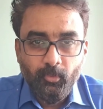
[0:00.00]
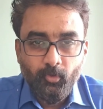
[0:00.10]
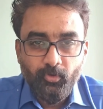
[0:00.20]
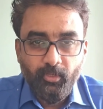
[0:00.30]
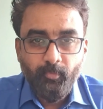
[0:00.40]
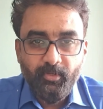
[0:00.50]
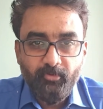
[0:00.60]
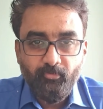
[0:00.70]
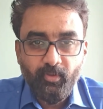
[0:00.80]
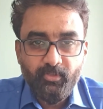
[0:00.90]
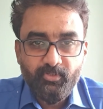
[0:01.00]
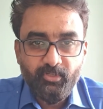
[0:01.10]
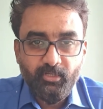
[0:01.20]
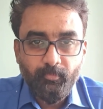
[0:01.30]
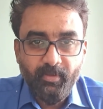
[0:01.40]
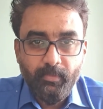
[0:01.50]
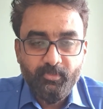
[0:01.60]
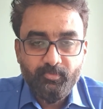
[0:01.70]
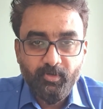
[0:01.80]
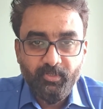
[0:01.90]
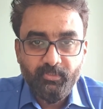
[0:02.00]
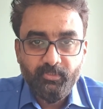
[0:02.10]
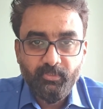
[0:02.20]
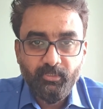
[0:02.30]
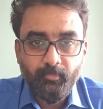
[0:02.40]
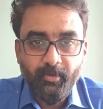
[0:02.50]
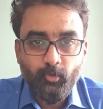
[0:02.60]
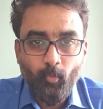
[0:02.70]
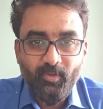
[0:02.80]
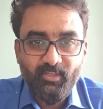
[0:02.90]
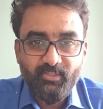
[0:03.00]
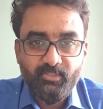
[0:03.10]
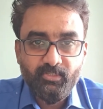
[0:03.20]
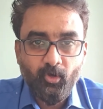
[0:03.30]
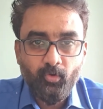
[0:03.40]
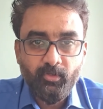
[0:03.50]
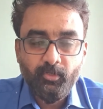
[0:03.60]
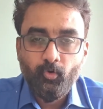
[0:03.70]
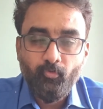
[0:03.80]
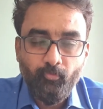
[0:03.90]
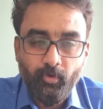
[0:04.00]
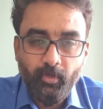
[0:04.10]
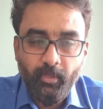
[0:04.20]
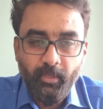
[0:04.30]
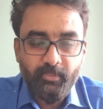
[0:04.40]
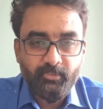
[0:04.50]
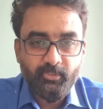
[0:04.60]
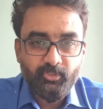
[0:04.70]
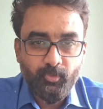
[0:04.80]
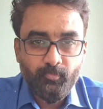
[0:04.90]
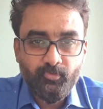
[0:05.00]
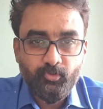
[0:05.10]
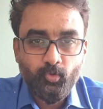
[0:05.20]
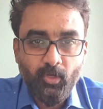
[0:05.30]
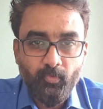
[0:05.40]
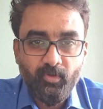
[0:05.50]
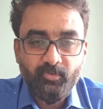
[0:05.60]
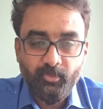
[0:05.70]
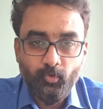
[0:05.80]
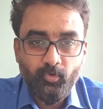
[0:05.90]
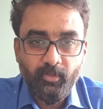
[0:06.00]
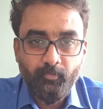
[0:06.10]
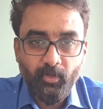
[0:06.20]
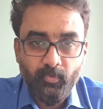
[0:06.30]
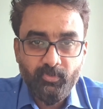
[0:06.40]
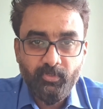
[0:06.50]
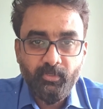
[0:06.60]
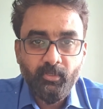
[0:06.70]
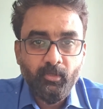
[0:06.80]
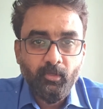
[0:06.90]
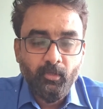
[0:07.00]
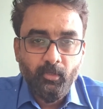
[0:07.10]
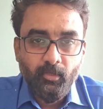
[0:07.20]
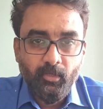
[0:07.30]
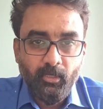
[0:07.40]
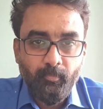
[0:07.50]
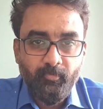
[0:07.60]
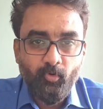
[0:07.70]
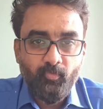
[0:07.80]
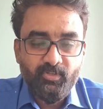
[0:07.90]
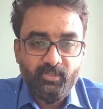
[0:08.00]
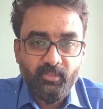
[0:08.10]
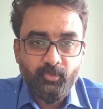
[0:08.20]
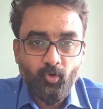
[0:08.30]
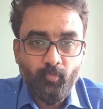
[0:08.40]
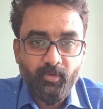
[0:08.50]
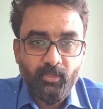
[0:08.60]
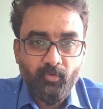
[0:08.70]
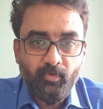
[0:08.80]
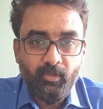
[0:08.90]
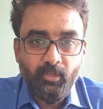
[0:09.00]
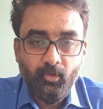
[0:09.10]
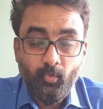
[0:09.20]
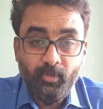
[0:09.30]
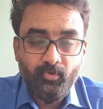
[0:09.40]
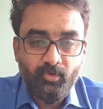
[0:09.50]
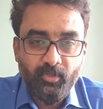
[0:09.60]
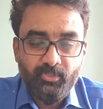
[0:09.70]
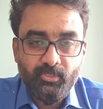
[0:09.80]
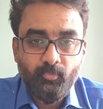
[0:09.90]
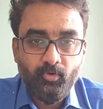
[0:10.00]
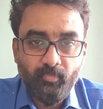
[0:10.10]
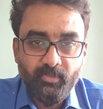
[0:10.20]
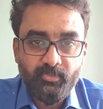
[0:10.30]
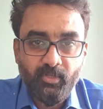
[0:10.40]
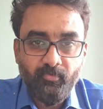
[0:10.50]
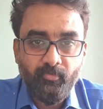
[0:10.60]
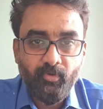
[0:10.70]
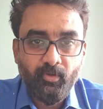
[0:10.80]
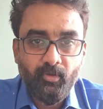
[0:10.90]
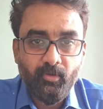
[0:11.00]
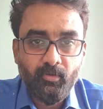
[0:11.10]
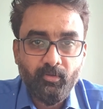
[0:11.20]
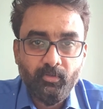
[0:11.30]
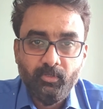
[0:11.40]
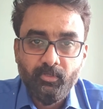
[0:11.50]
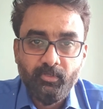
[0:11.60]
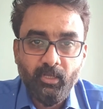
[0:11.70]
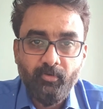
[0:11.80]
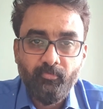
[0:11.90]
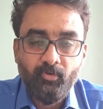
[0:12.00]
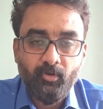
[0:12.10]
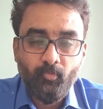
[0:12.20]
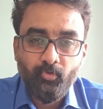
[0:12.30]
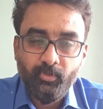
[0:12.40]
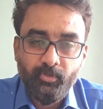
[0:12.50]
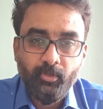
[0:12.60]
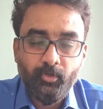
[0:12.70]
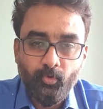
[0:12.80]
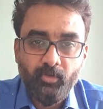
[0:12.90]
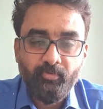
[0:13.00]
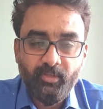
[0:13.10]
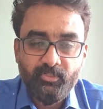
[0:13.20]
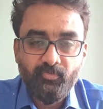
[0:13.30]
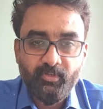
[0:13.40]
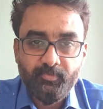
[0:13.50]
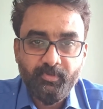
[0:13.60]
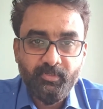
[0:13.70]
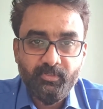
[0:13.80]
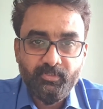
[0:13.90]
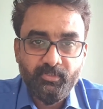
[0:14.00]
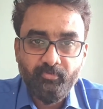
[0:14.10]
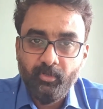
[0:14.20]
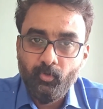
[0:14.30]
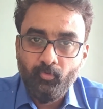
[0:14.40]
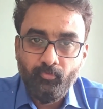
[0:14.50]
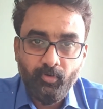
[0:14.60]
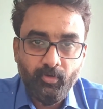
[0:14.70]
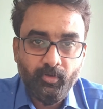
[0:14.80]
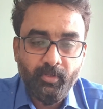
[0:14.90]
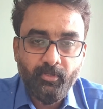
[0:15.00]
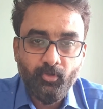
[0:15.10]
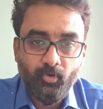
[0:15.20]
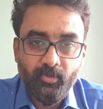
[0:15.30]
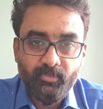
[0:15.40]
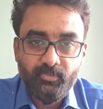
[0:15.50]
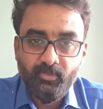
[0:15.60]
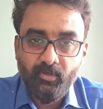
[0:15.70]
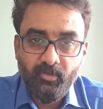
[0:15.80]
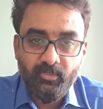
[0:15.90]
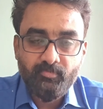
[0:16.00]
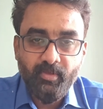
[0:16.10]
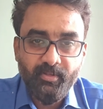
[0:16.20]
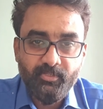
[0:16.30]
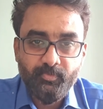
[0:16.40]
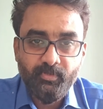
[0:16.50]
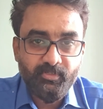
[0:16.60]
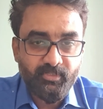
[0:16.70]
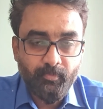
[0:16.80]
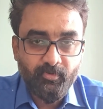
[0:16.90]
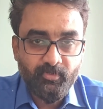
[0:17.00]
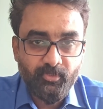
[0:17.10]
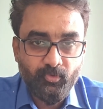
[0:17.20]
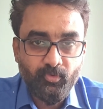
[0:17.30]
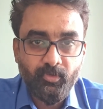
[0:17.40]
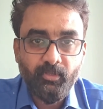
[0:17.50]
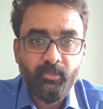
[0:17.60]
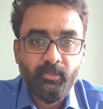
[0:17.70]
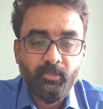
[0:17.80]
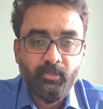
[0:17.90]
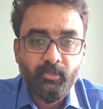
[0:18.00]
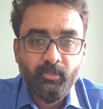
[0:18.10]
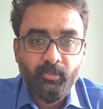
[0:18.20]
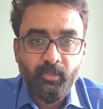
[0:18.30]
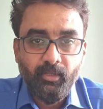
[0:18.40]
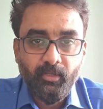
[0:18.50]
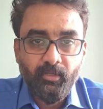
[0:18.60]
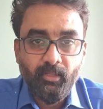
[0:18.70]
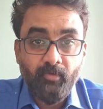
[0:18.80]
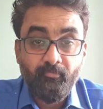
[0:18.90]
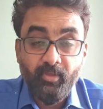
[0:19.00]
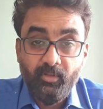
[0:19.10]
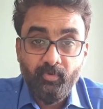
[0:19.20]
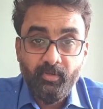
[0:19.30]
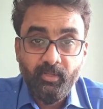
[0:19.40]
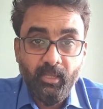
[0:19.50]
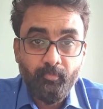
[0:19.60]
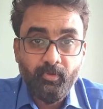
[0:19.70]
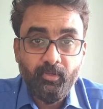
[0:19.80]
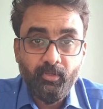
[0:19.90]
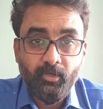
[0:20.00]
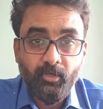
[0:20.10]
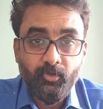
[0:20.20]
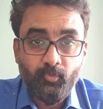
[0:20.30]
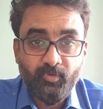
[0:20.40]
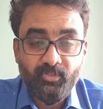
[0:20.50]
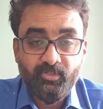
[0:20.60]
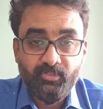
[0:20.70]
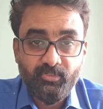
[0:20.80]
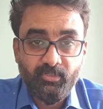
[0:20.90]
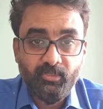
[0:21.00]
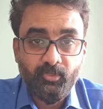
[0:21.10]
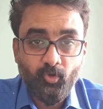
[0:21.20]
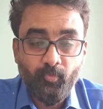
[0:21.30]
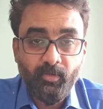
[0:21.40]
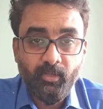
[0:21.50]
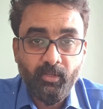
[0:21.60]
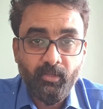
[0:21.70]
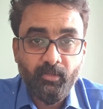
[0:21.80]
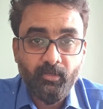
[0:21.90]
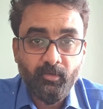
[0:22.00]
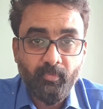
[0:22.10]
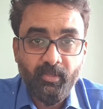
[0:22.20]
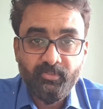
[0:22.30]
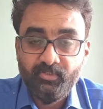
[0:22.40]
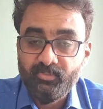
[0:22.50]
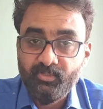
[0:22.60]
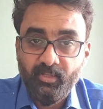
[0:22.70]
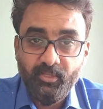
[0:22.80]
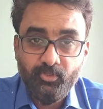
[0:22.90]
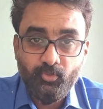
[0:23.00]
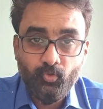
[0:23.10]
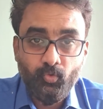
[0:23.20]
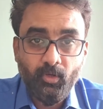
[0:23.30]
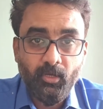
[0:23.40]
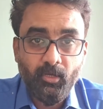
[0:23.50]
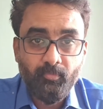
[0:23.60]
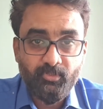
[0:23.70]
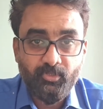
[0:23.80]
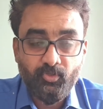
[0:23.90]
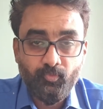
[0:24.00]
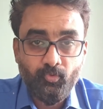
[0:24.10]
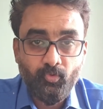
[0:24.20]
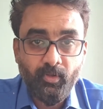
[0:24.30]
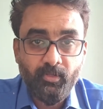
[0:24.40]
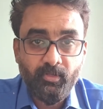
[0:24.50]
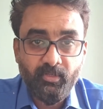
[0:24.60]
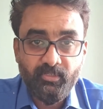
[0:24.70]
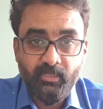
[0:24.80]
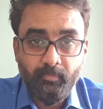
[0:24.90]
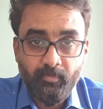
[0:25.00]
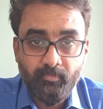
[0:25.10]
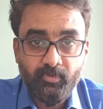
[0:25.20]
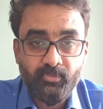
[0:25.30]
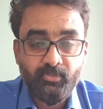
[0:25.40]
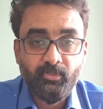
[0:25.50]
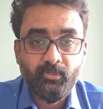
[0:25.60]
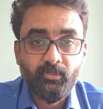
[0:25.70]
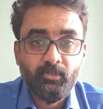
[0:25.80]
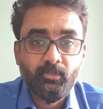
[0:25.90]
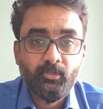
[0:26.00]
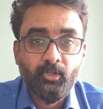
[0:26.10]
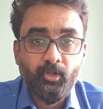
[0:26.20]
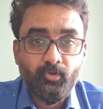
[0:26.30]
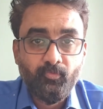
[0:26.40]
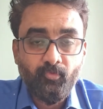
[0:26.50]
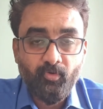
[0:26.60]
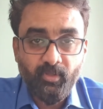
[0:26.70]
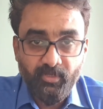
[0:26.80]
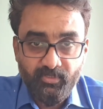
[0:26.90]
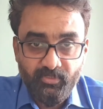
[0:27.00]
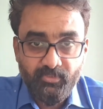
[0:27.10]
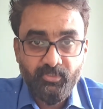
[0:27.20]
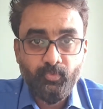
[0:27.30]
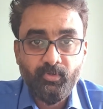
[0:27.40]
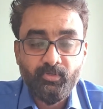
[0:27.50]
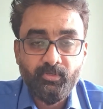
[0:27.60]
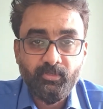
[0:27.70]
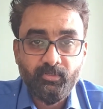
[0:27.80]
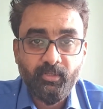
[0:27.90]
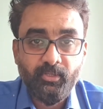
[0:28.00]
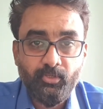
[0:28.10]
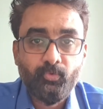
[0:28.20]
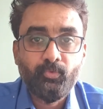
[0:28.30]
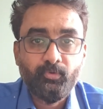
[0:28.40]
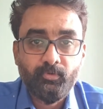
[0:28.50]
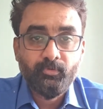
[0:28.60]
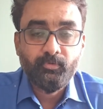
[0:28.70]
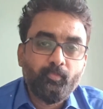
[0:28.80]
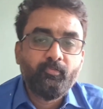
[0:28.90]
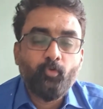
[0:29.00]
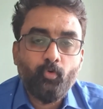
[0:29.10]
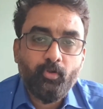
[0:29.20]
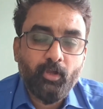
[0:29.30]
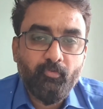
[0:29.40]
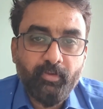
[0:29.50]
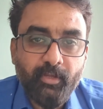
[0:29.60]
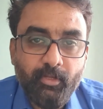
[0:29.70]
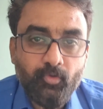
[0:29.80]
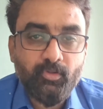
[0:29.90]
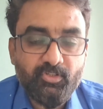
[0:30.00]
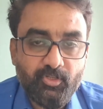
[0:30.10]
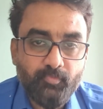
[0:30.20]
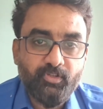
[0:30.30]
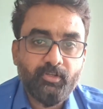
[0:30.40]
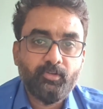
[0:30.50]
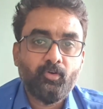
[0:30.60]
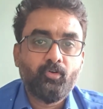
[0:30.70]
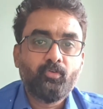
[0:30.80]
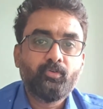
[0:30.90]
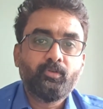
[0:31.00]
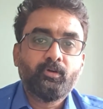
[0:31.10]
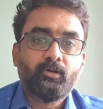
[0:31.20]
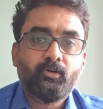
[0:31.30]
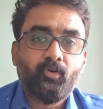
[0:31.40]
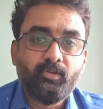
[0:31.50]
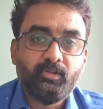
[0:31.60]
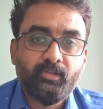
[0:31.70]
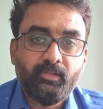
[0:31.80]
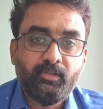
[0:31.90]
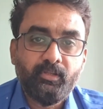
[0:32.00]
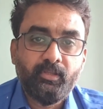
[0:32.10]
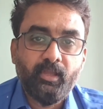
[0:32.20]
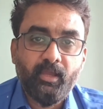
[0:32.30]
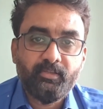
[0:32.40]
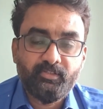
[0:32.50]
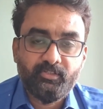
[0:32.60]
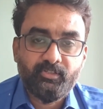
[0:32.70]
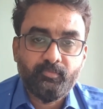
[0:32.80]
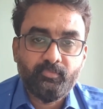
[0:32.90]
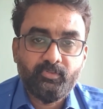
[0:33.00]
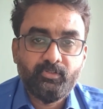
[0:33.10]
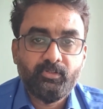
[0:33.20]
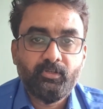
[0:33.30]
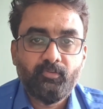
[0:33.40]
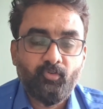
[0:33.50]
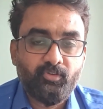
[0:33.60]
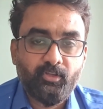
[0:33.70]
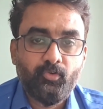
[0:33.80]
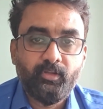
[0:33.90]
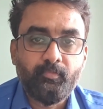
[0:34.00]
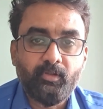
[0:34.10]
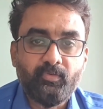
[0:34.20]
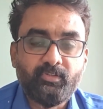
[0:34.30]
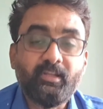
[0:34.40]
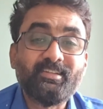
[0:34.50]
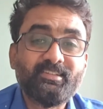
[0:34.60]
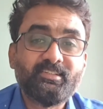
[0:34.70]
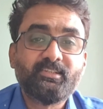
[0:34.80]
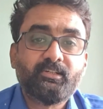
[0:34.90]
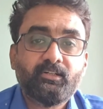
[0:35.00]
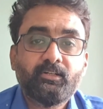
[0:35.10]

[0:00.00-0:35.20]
Good day, my dear friends. My name is Bharat. My topic is auditing of AI systems to cover security and privacy. Before we start the topic, a very quick introduction about myself. I have more than 25 years of experience in the field of IT audits, risk management, and cybersecurity. And I'm very, very happy to present this topic. And my sincere thanks to Mr. Subbu and his team members for arranging this event. Thank you. So before we get into this subject on auditing the AI systems for security and privacy, let's